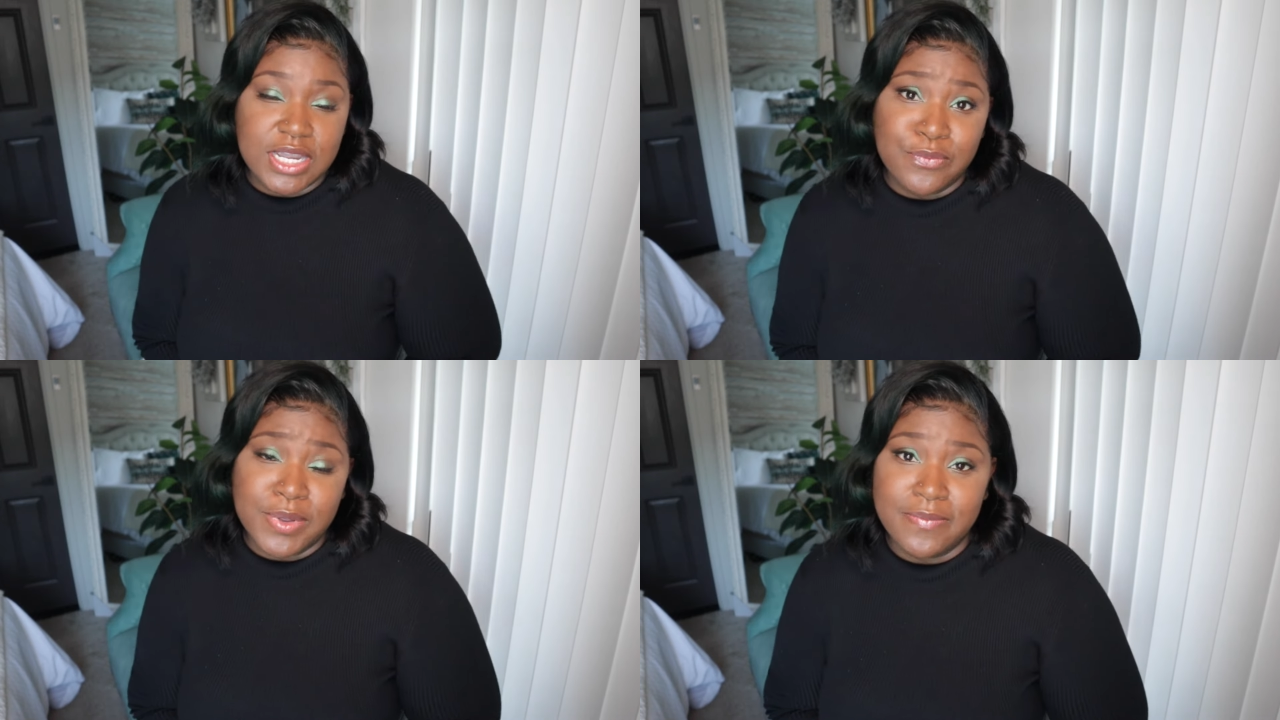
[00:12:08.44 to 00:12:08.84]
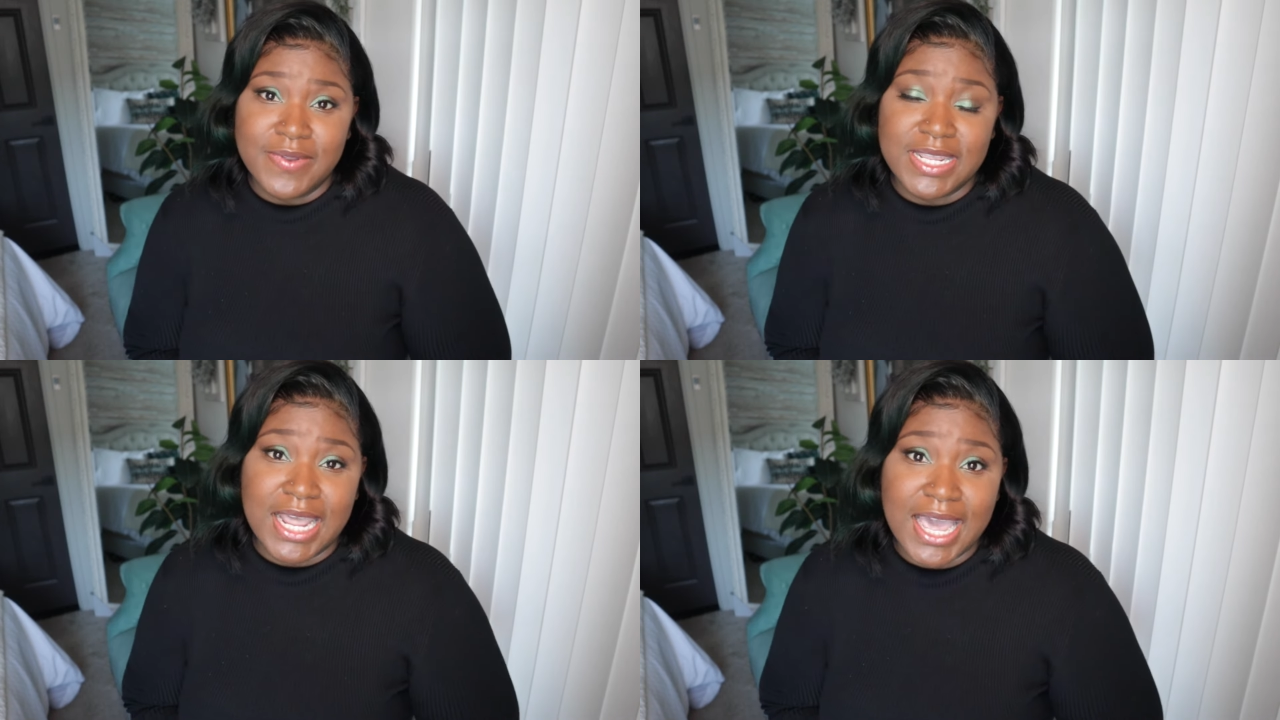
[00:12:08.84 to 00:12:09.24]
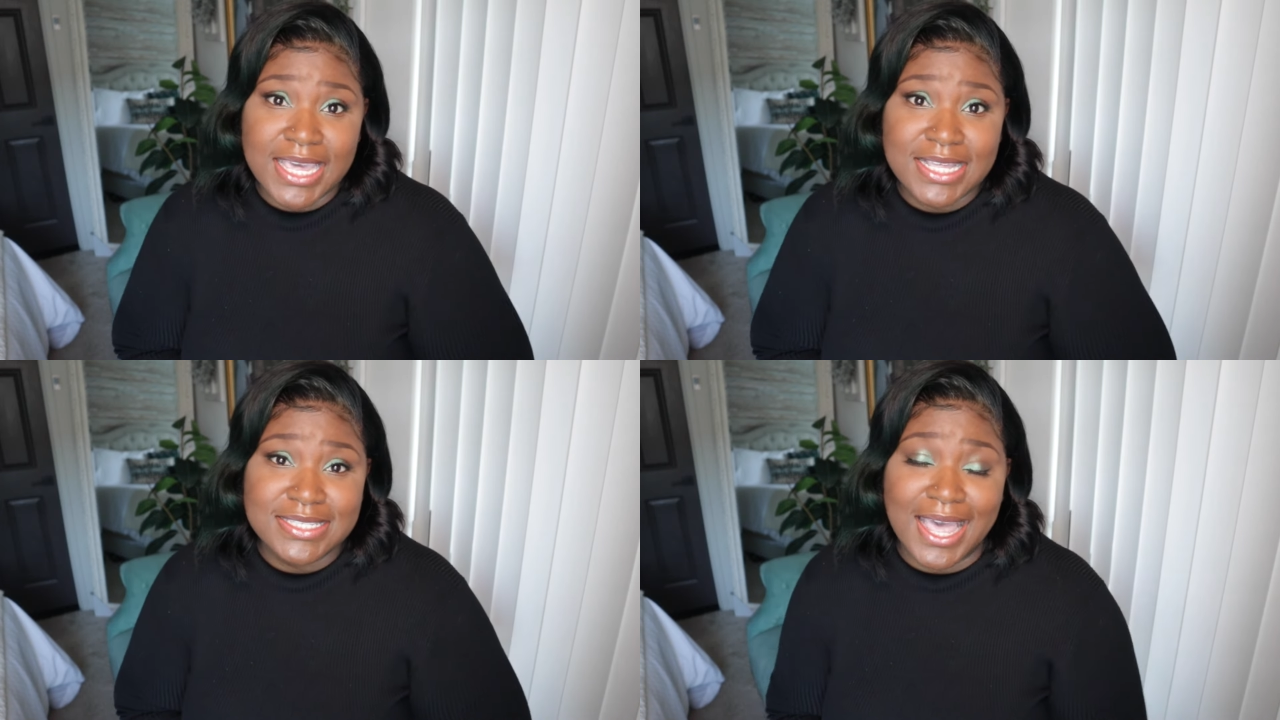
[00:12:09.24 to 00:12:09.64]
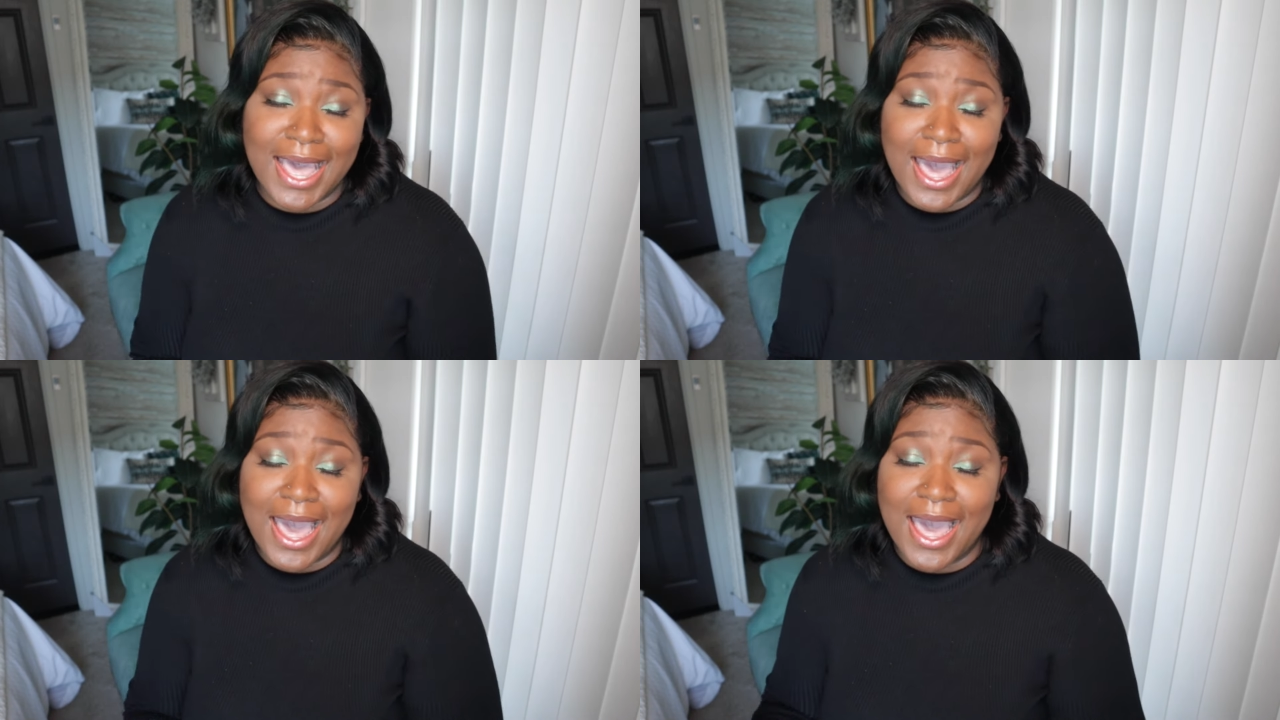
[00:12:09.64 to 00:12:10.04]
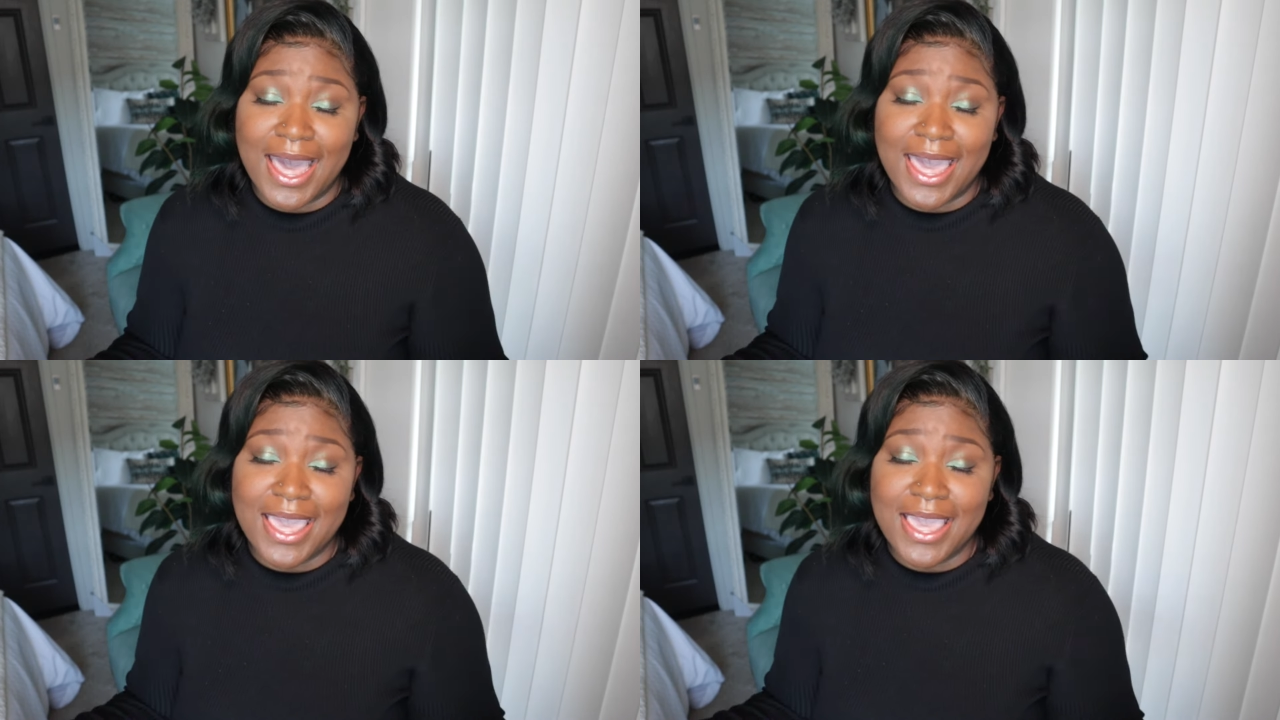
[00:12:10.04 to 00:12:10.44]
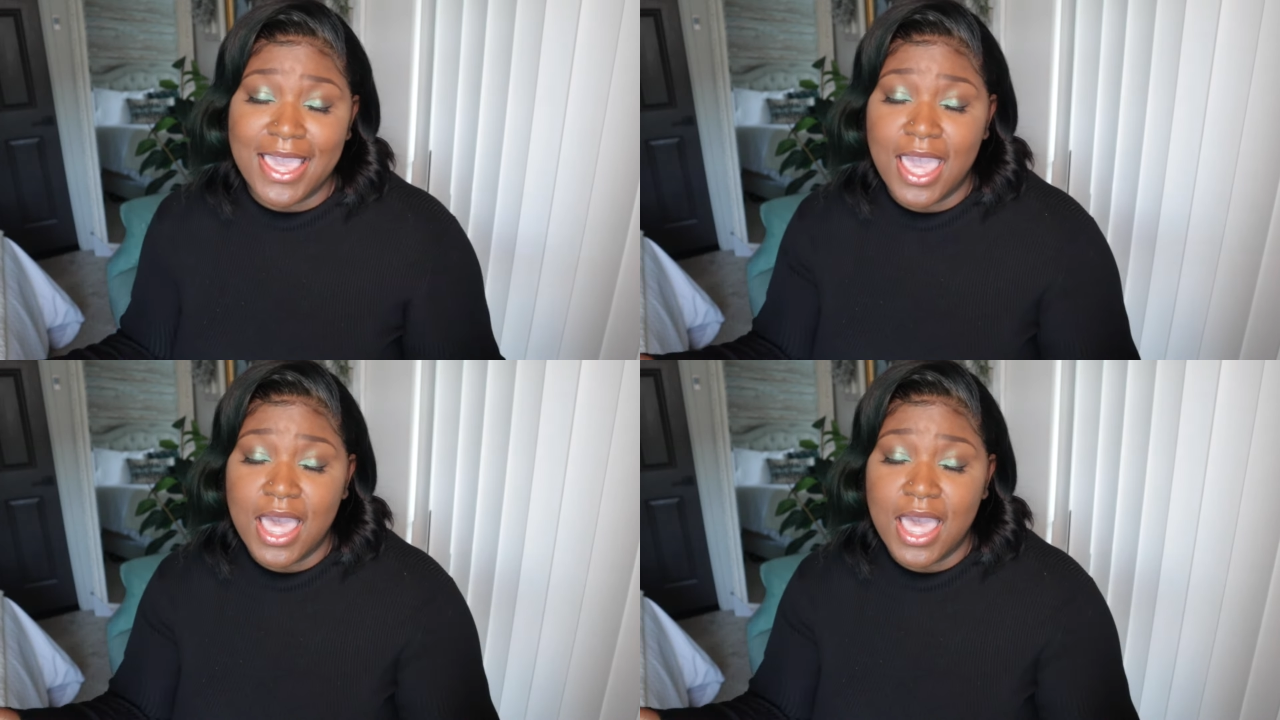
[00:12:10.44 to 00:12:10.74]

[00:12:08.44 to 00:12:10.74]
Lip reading: out really, really nice. I